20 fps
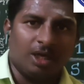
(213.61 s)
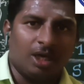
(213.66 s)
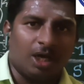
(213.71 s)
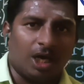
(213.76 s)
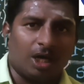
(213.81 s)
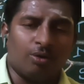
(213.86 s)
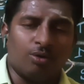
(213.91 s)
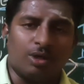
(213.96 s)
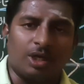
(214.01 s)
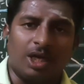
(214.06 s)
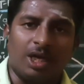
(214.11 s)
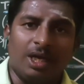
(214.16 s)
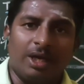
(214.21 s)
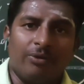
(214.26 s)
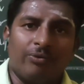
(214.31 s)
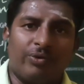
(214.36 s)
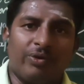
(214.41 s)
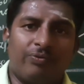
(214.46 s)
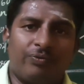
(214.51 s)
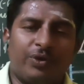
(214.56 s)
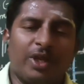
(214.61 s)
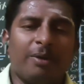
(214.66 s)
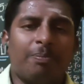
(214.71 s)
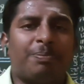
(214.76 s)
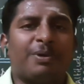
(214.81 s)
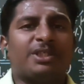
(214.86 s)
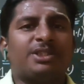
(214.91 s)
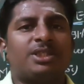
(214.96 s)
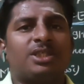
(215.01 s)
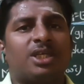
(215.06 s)
around
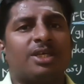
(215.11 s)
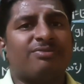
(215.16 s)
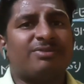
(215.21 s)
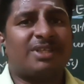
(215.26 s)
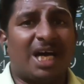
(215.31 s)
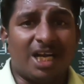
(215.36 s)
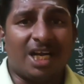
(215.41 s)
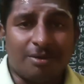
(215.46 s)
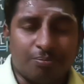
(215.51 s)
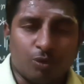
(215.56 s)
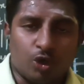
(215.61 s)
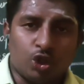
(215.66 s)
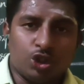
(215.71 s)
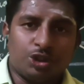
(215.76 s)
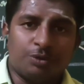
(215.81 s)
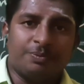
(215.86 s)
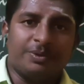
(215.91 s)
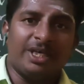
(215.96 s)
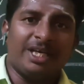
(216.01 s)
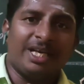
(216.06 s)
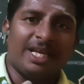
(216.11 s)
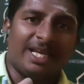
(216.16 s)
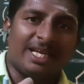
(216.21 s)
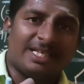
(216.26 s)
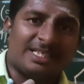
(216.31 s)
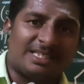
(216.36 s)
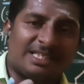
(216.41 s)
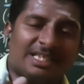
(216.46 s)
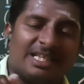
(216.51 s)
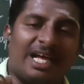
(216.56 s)
50% of the atmosphere
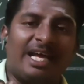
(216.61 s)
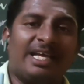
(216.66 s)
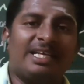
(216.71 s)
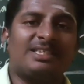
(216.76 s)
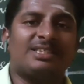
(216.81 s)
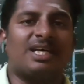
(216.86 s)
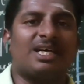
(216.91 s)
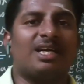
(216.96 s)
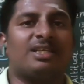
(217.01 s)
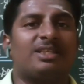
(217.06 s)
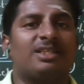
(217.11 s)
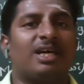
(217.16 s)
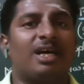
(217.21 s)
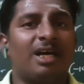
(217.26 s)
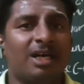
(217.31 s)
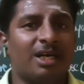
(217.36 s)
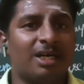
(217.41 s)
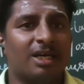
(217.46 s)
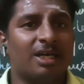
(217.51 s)
is lies at the